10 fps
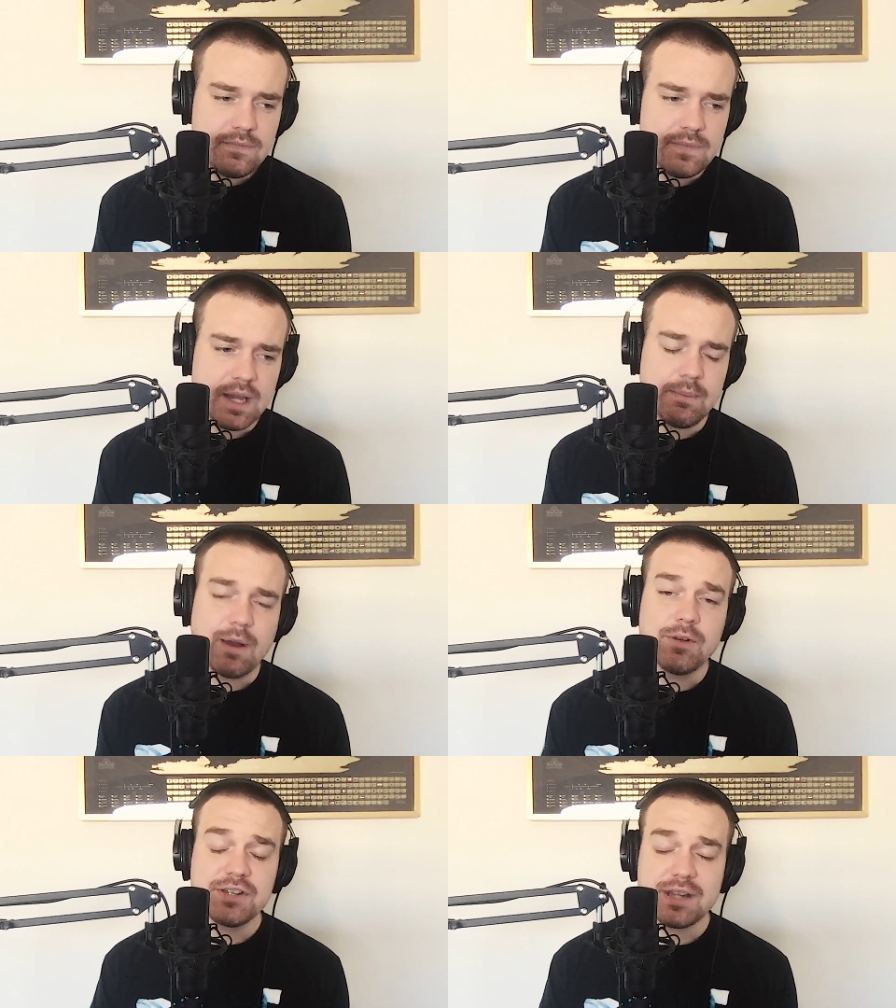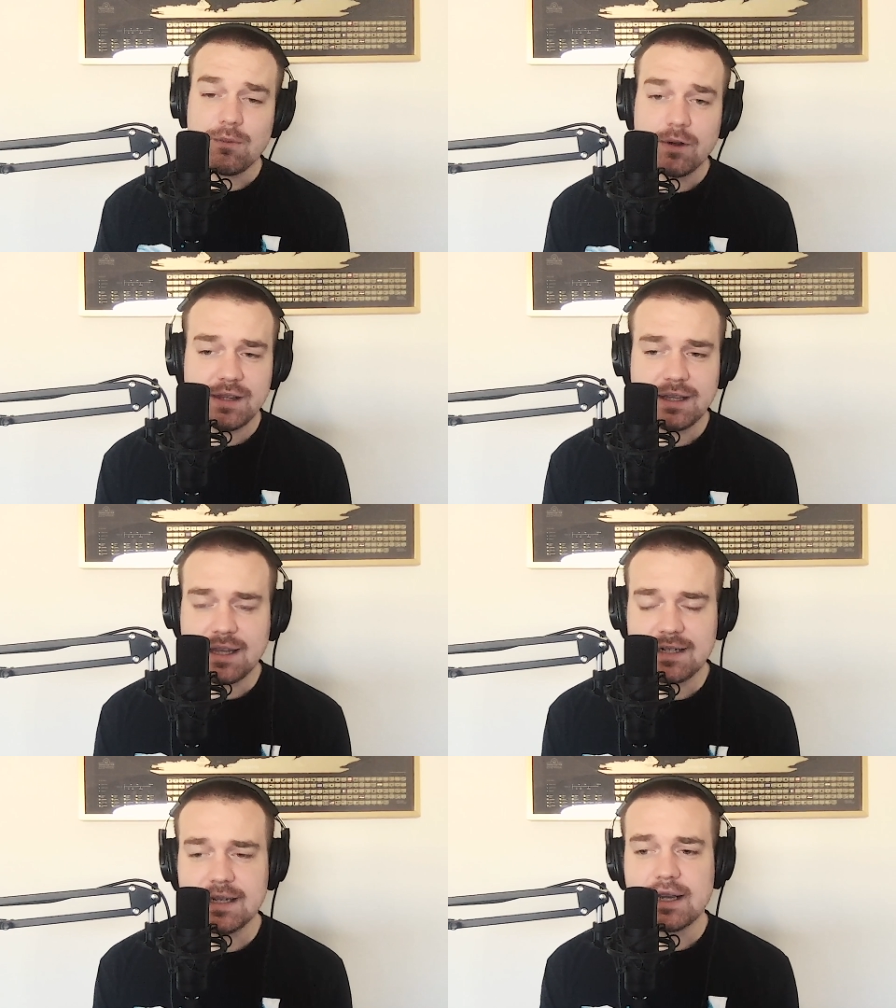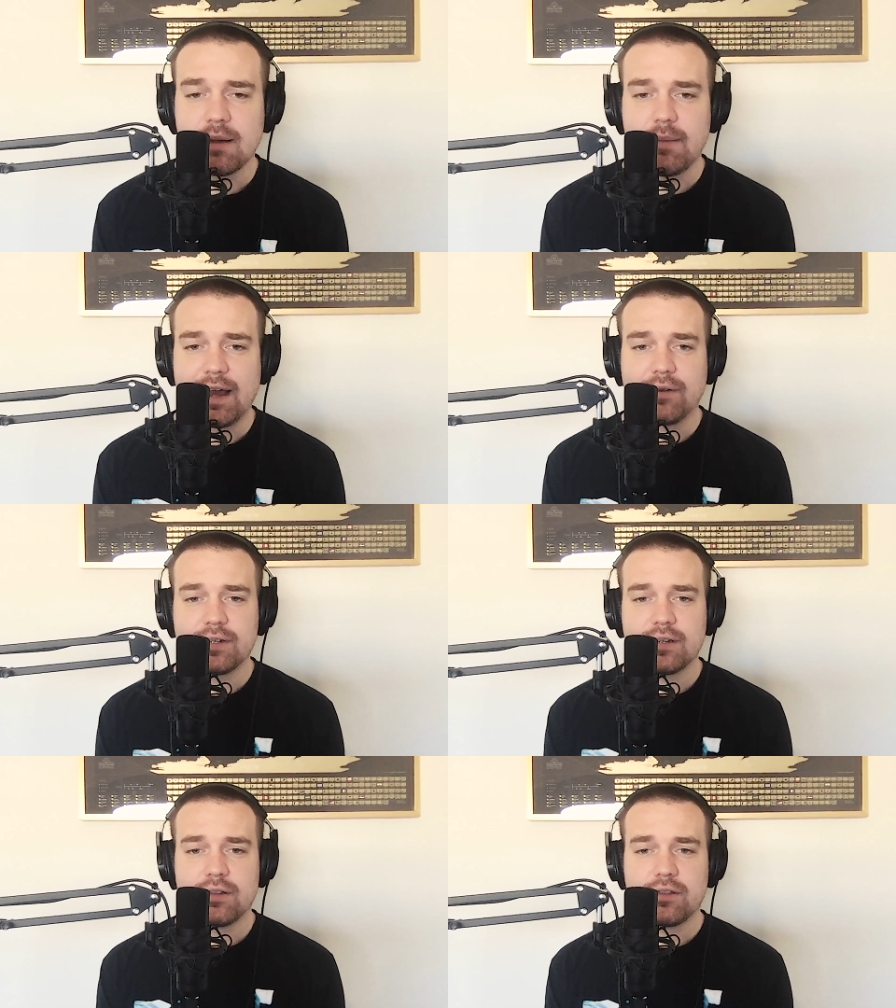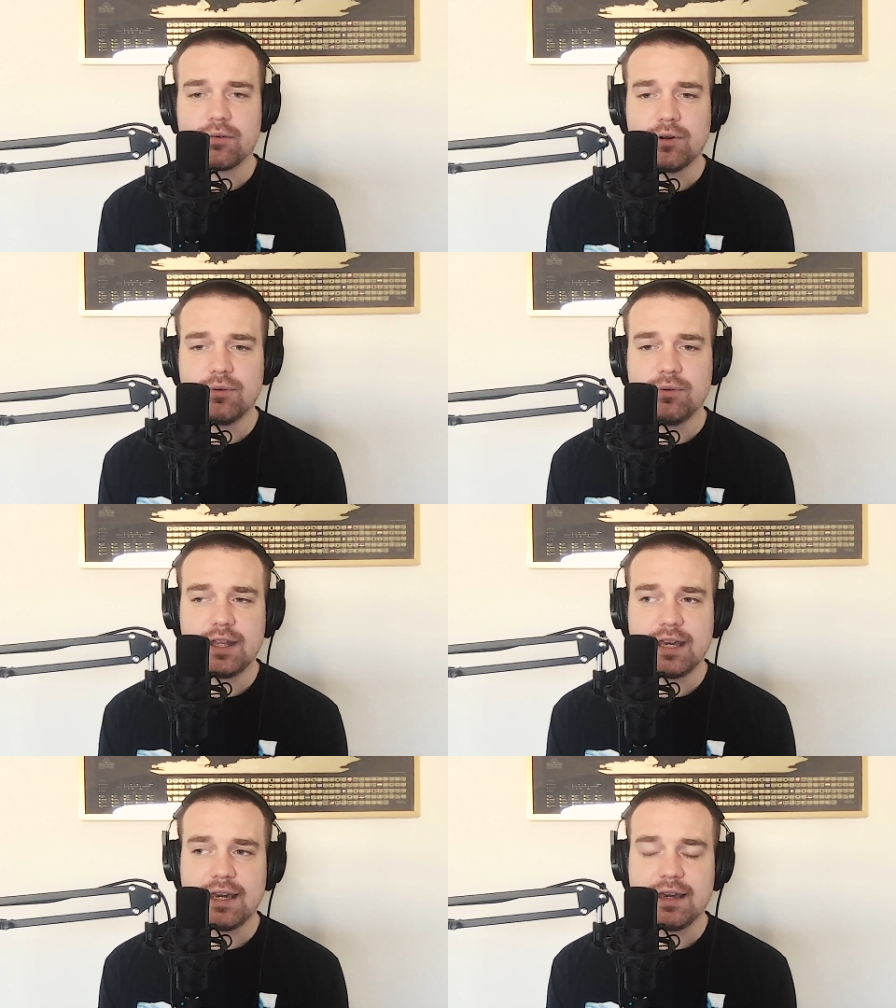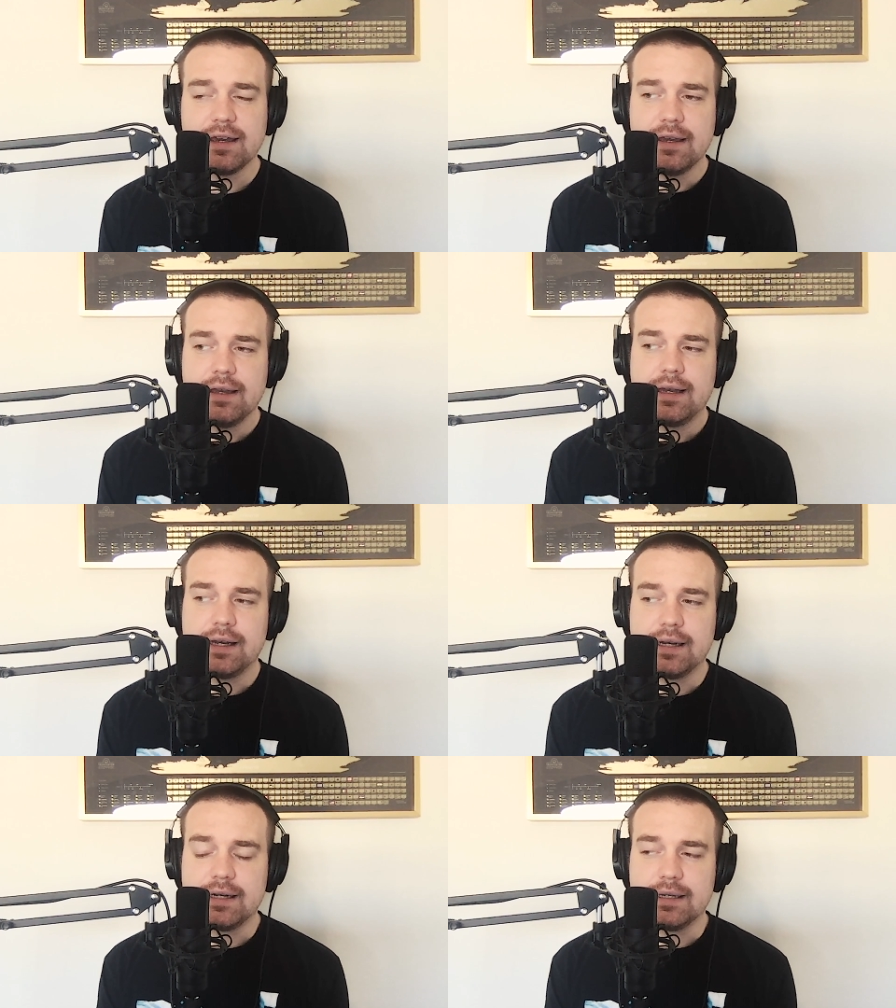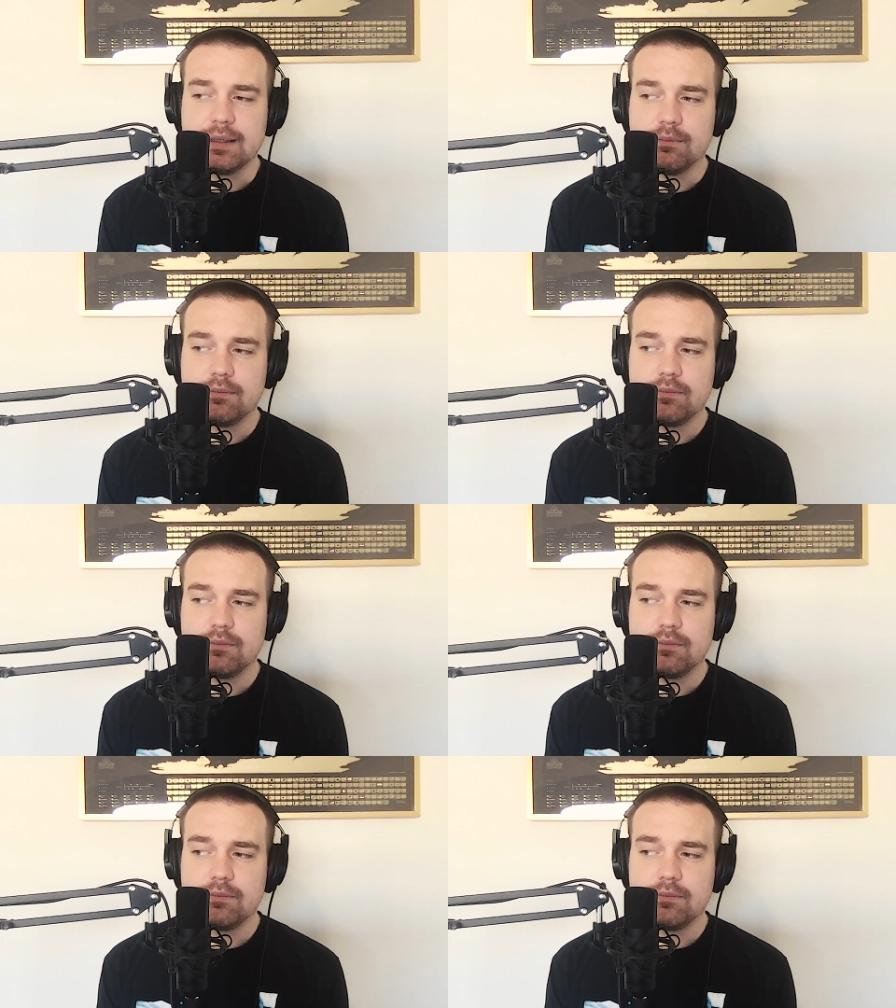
I will say one thing that did come out through the whole